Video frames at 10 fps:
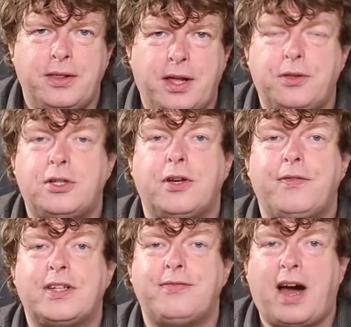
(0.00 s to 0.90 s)
that there's a
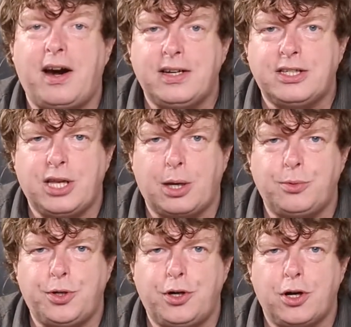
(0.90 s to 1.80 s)
fire
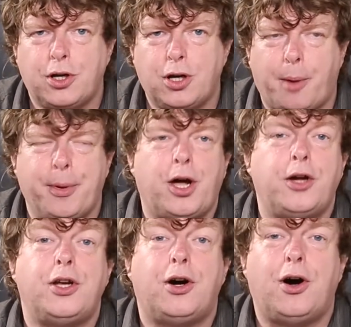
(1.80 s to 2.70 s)
extinguisher coming
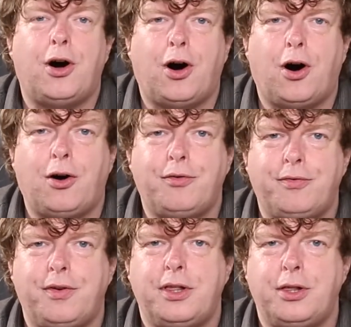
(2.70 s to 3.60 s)
out of
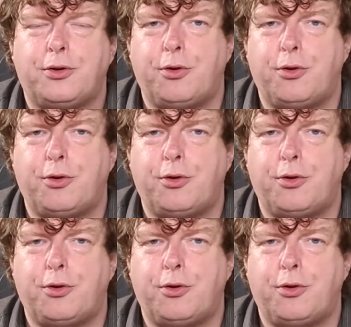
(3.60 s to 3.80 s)
the